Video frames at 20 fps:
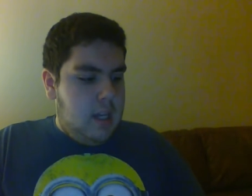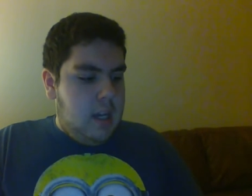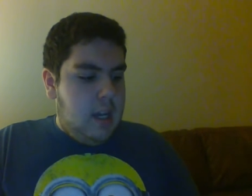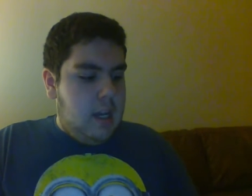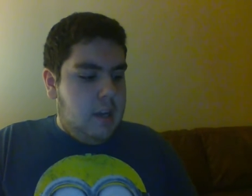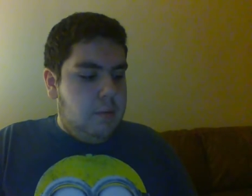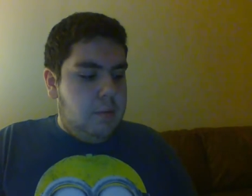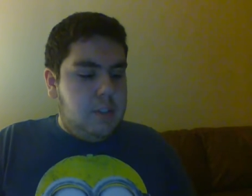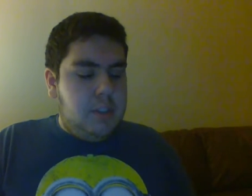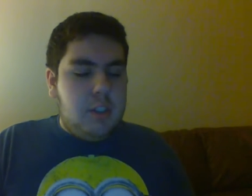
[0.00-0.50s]

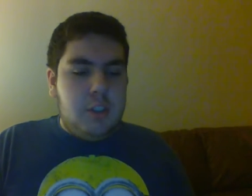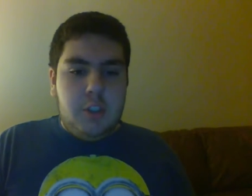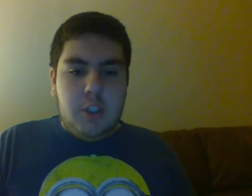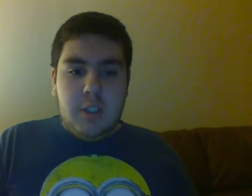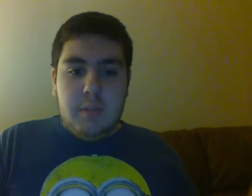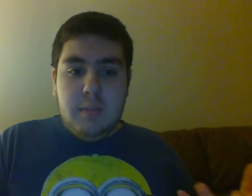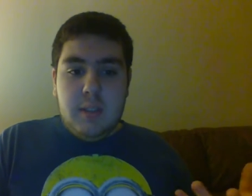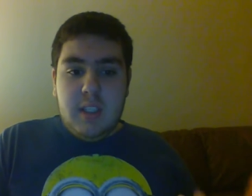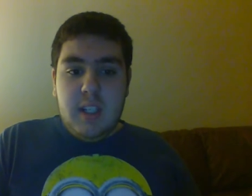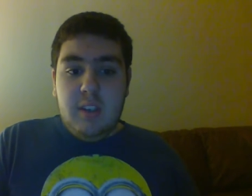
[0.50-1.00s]
anyways, the
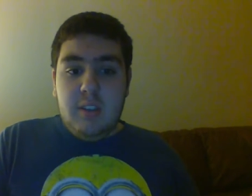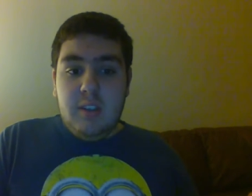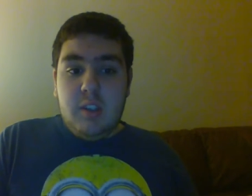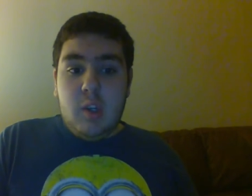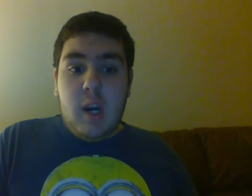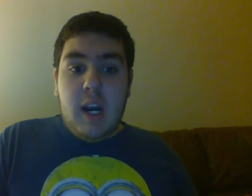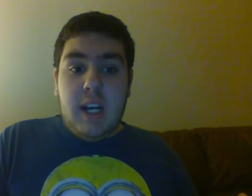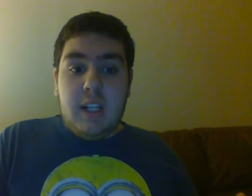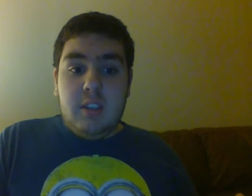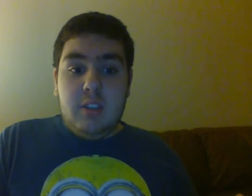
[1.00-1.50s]
jump scares
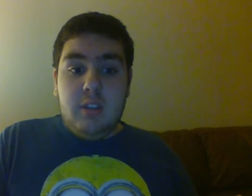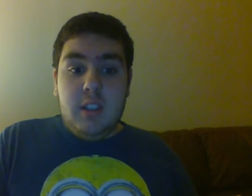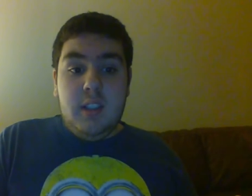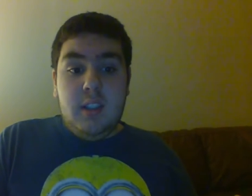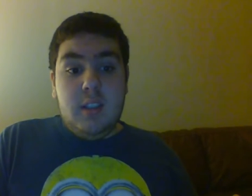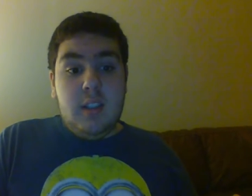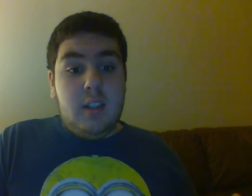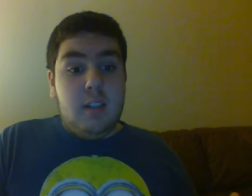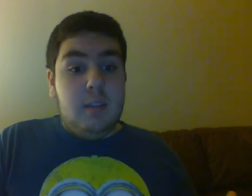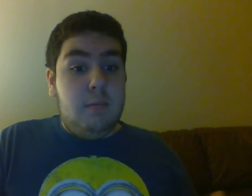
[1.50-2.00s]
are actually
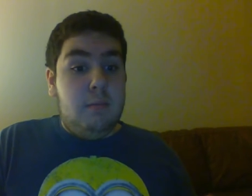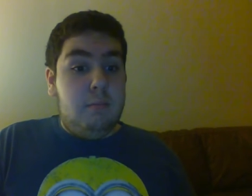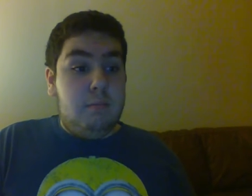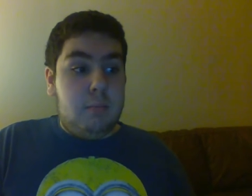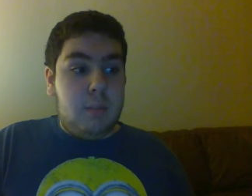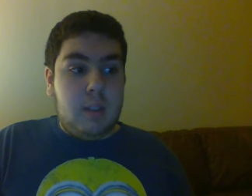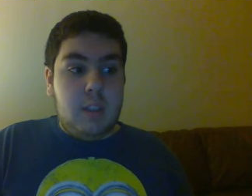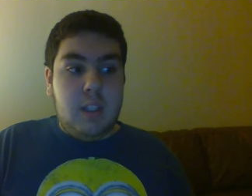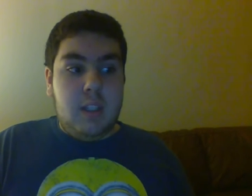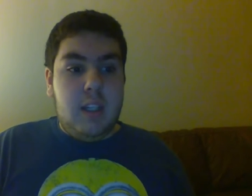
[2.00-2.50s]

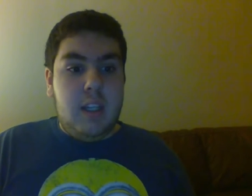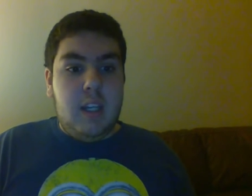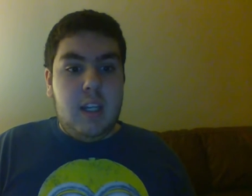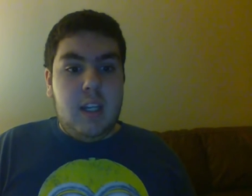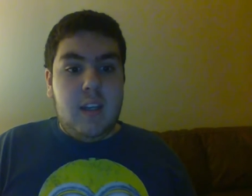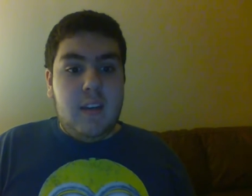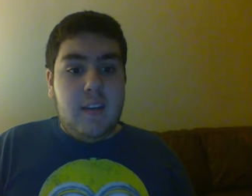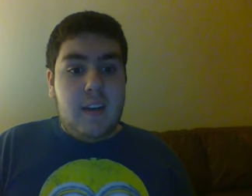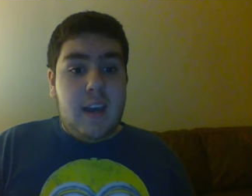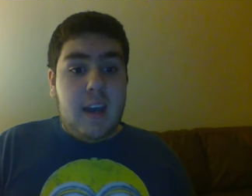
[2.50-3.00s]
done
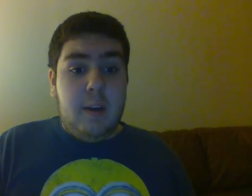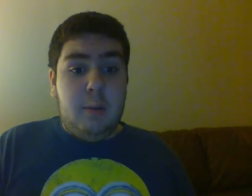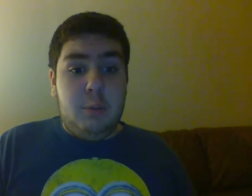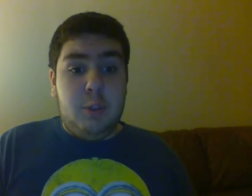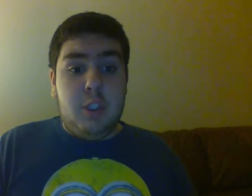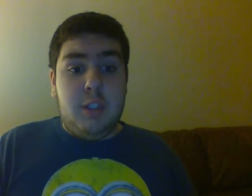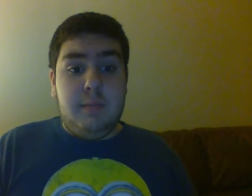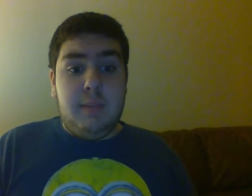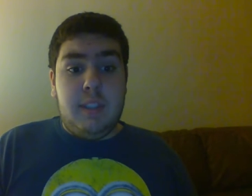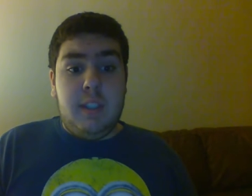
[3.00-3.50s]
in how
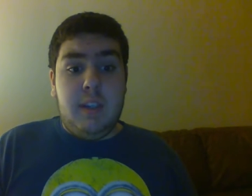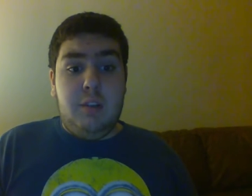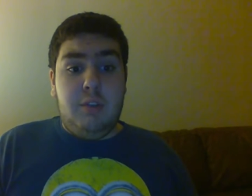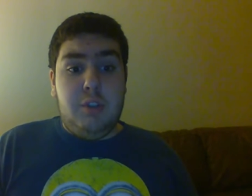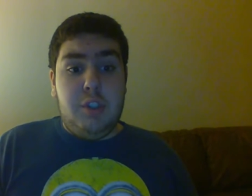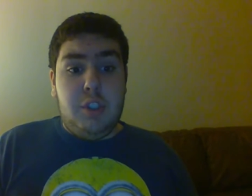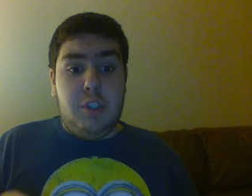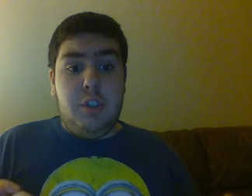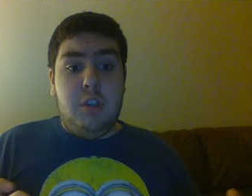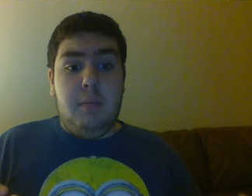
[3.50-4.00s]
jump
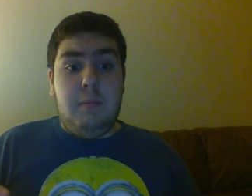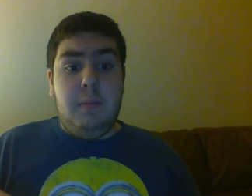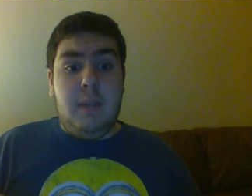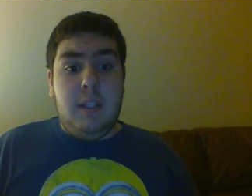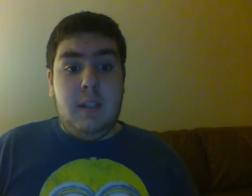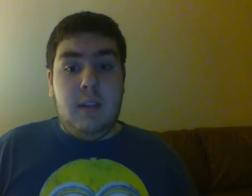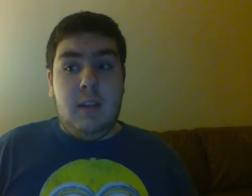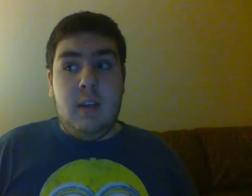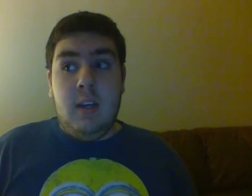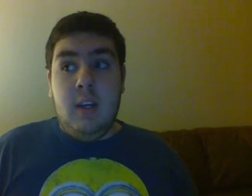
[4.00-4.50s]
scares should
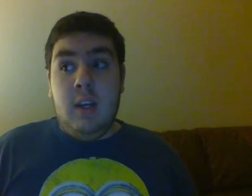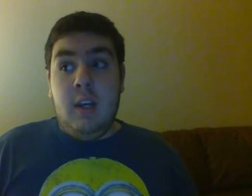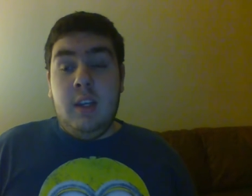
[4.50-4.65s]
be.